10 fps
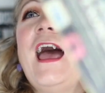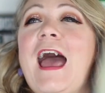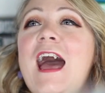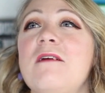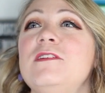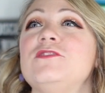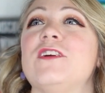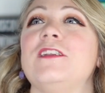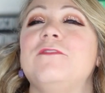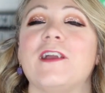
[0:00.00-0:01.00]
Abby,
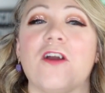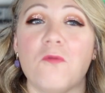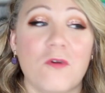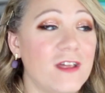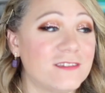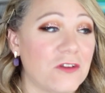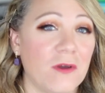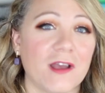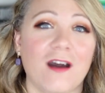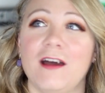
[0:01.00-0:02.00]
trying to figure out what is
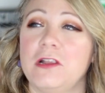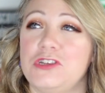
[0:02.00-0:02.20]
going on,